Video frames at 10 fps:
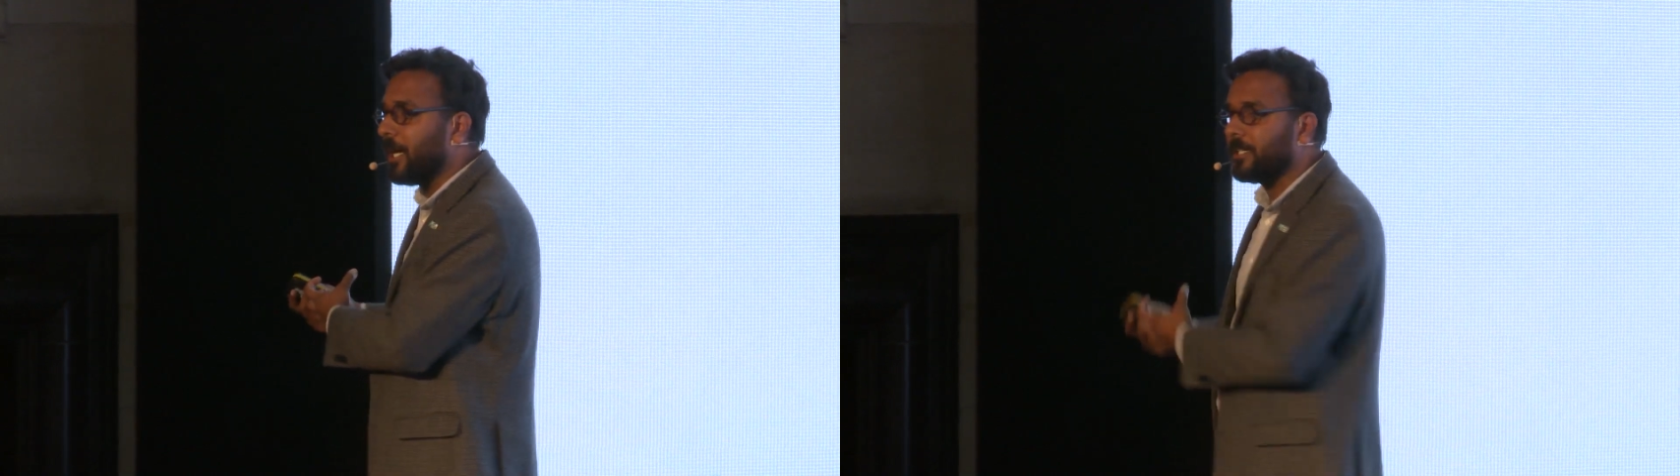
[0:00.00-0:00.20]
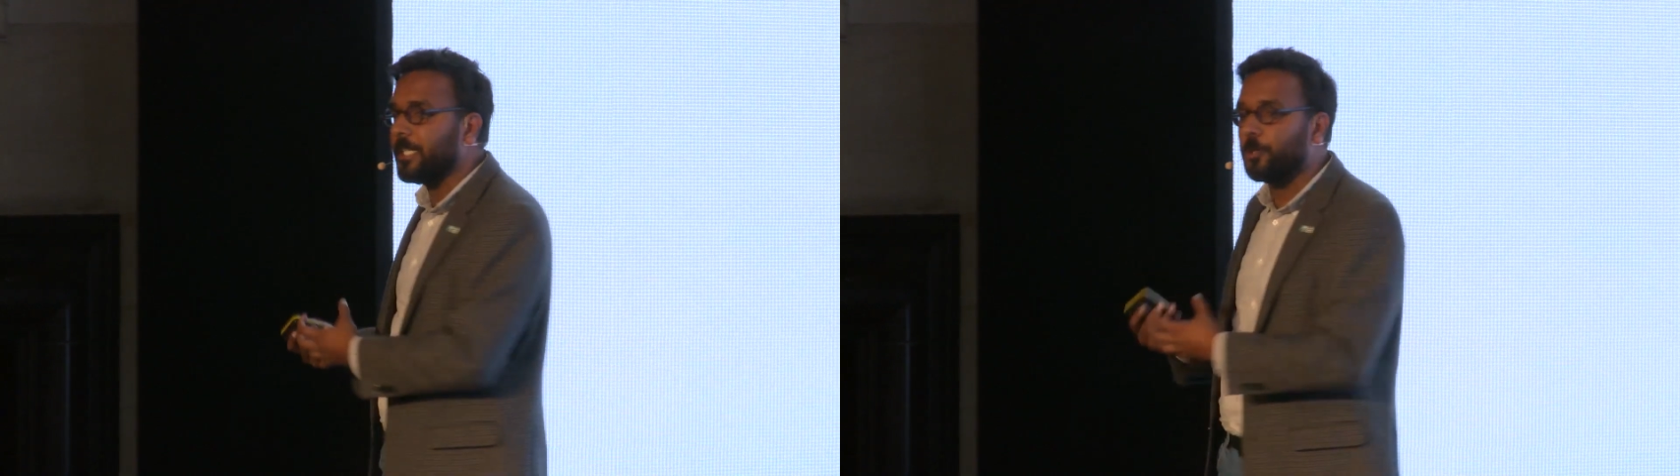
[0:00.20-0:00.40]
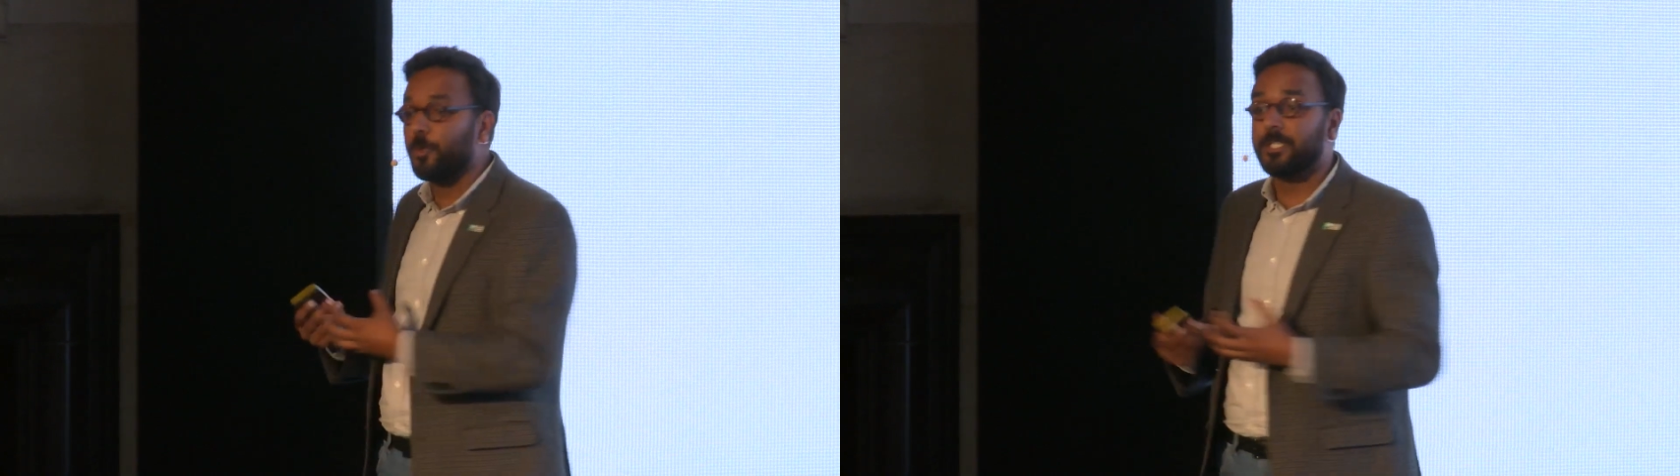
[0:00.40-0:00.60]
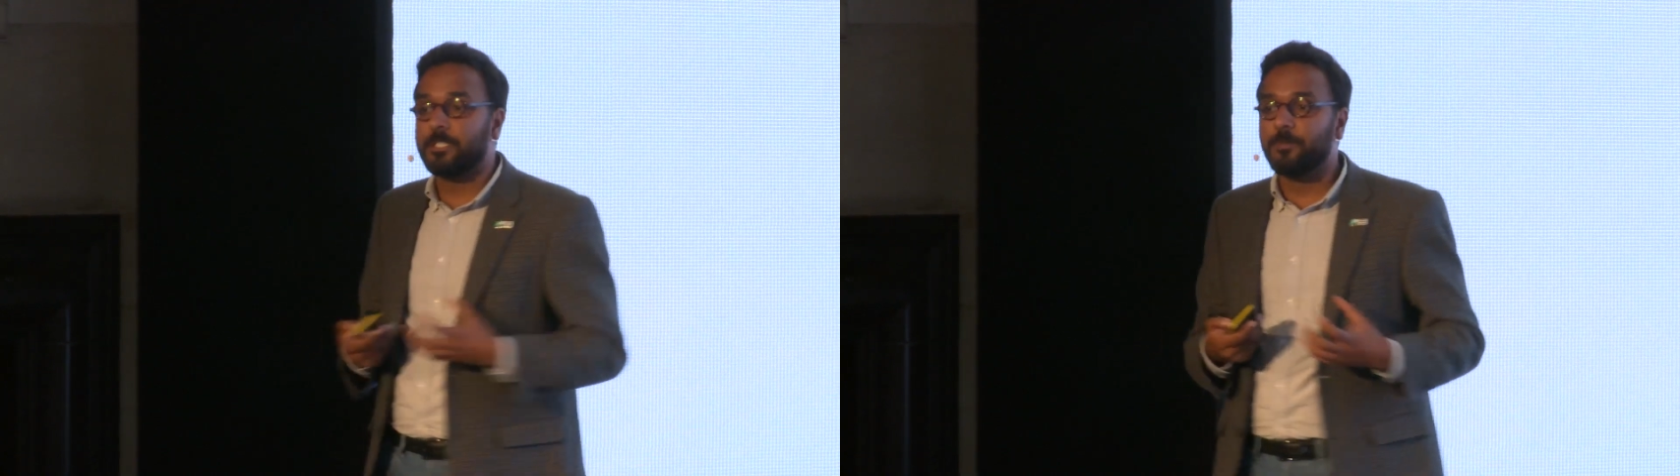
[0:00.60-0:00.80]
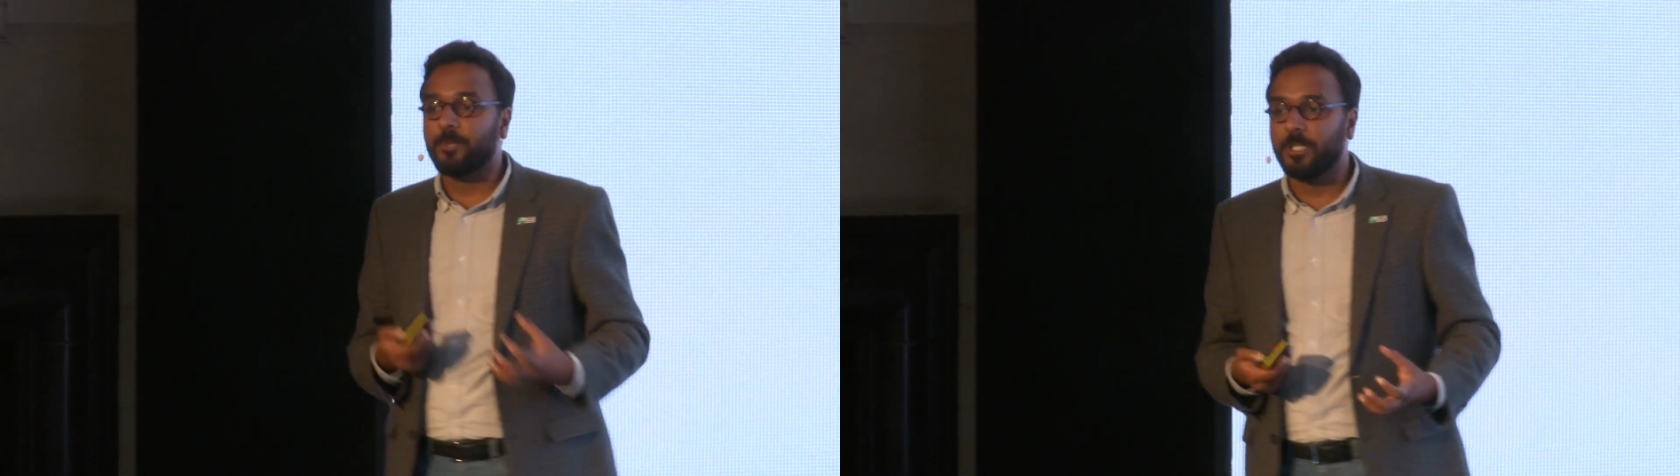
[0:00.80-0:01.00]
are they to
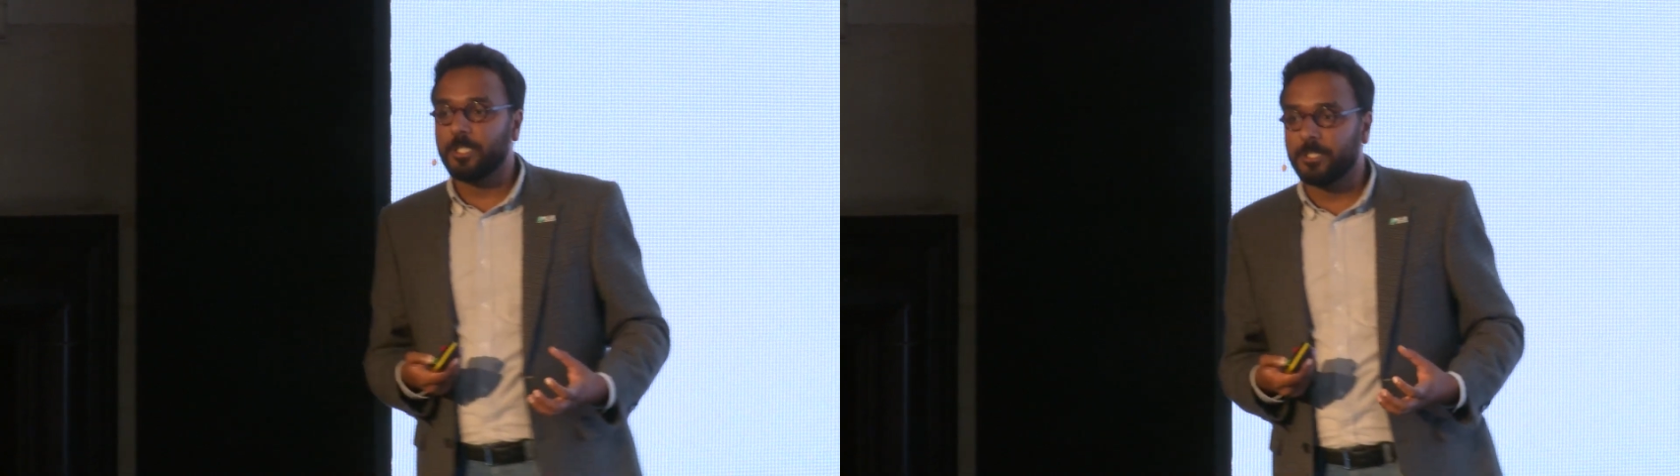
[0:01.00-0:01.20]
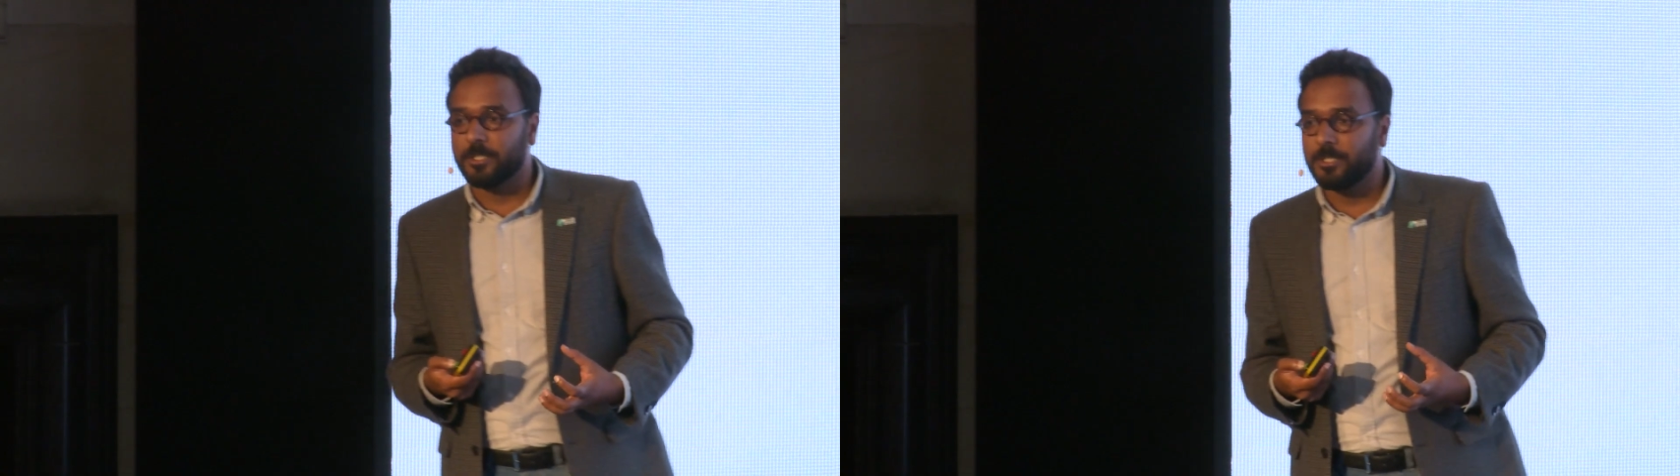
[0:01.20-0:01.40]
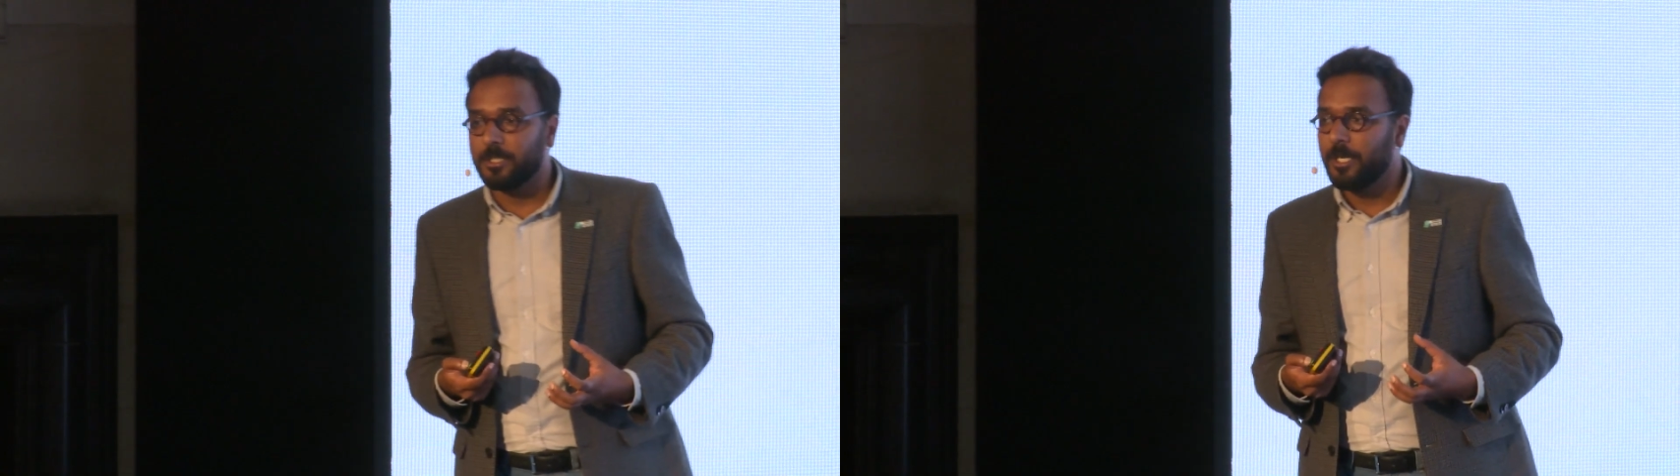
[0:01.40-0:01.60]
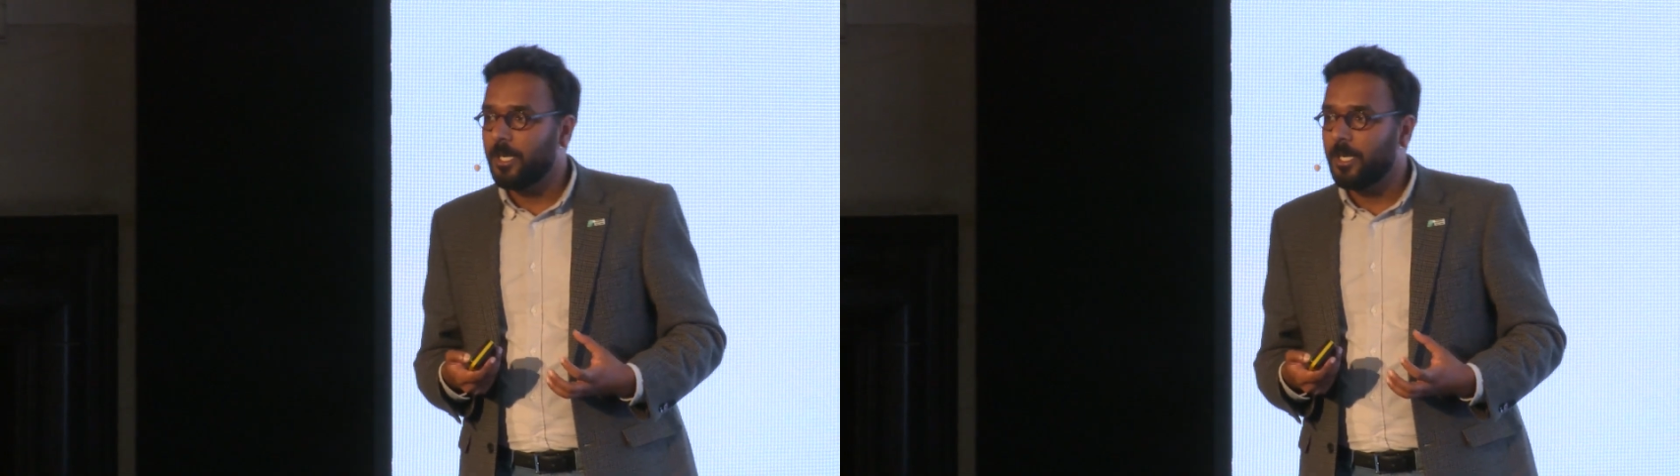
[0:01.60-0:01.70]
extreme conditions.